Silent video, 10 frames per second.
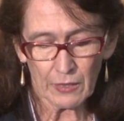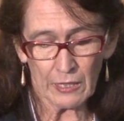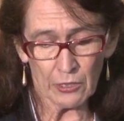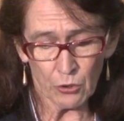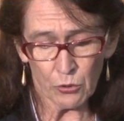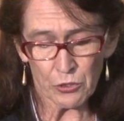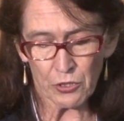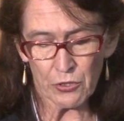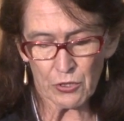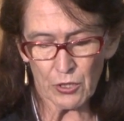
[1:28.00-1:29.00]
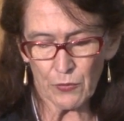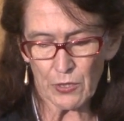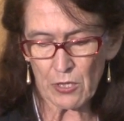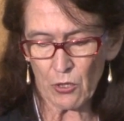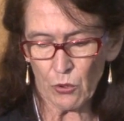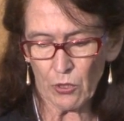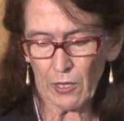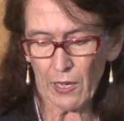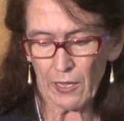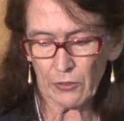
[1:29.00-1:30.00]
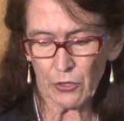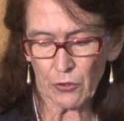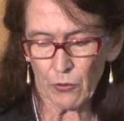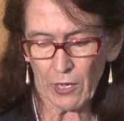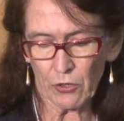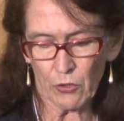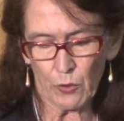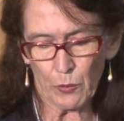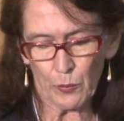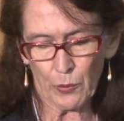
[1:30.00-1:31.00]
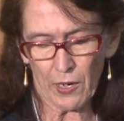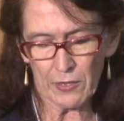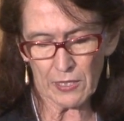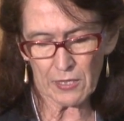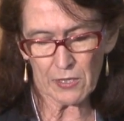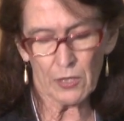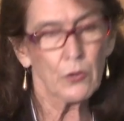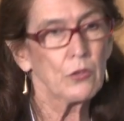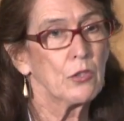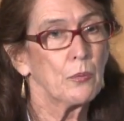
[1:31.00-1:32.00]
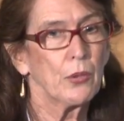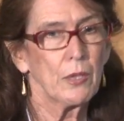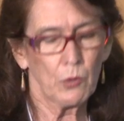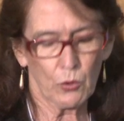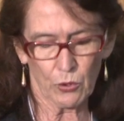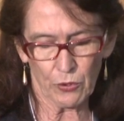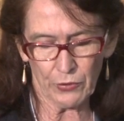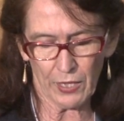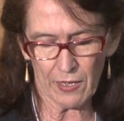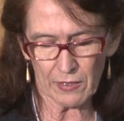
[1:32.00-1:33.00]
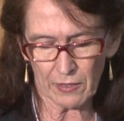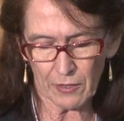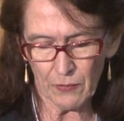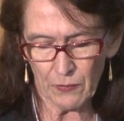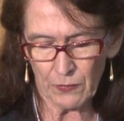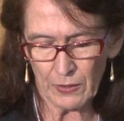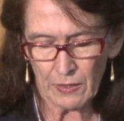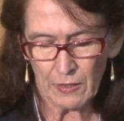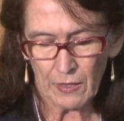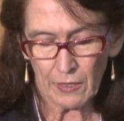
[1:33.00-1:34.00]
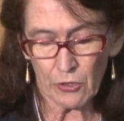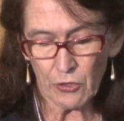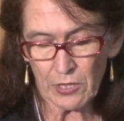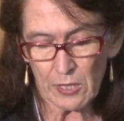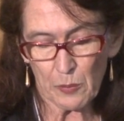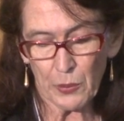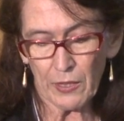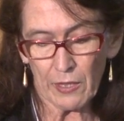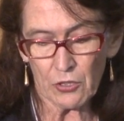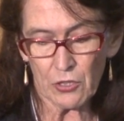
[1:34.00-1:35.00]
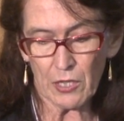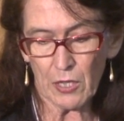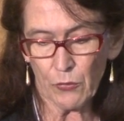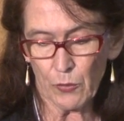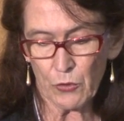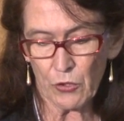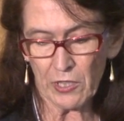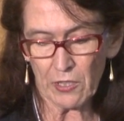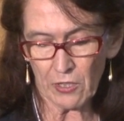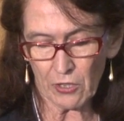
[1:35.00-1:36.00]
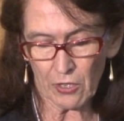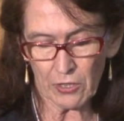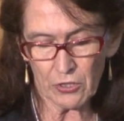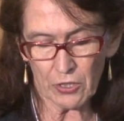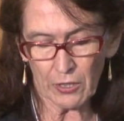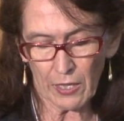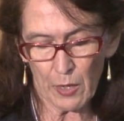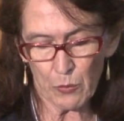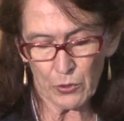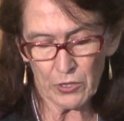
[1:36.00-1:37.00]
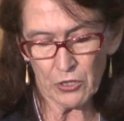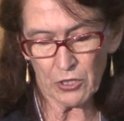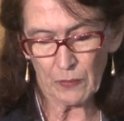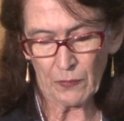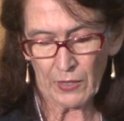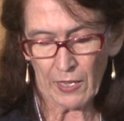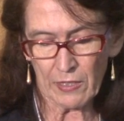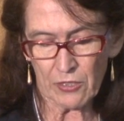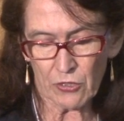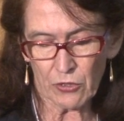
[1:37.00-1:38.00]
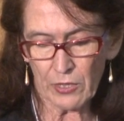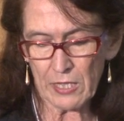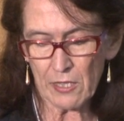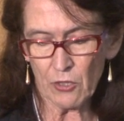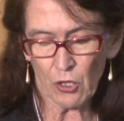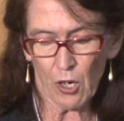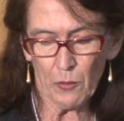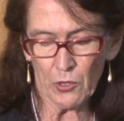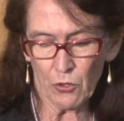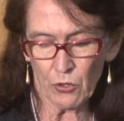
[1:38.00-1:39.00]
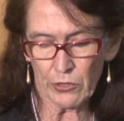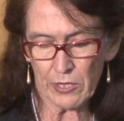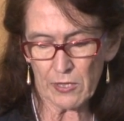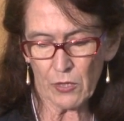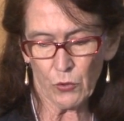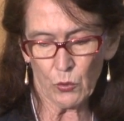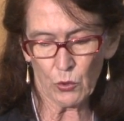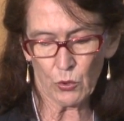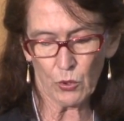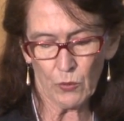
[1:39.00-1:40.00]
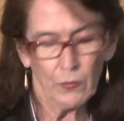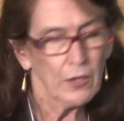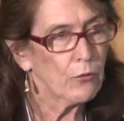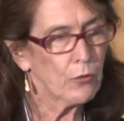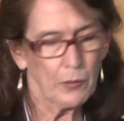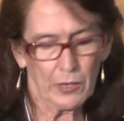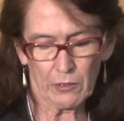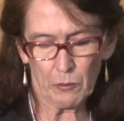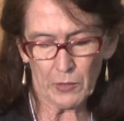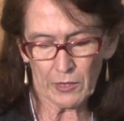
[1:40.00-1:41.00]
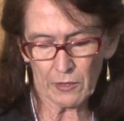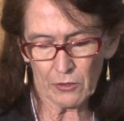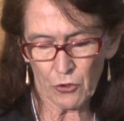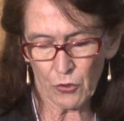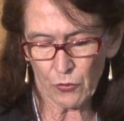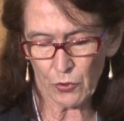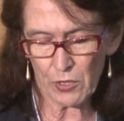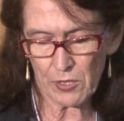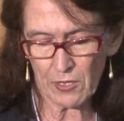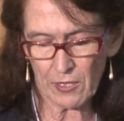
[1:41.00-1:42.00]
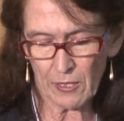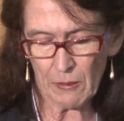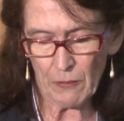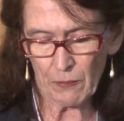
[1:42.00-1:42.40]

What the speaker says: He also served as a law clerk to the Right Honourable Brian Dixon of the Supreme Court of Canada. He earned his PhD from Trinity College in Cambridge and his degrees in common law and civil law from McGill University.